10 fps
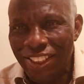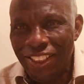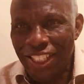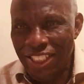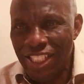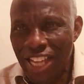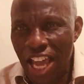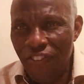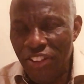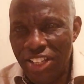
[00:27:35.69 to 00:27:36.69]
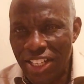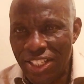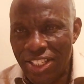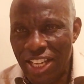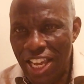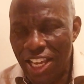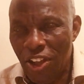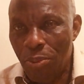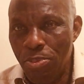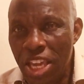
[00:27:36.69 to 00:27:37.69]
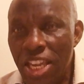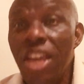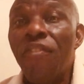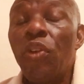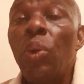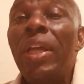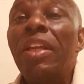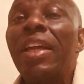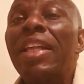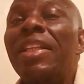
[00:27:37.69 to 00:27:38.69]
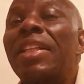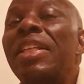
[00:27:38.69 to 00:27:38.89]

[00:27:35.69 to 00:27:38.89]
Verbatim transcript: His life is at stake. Be careful when you get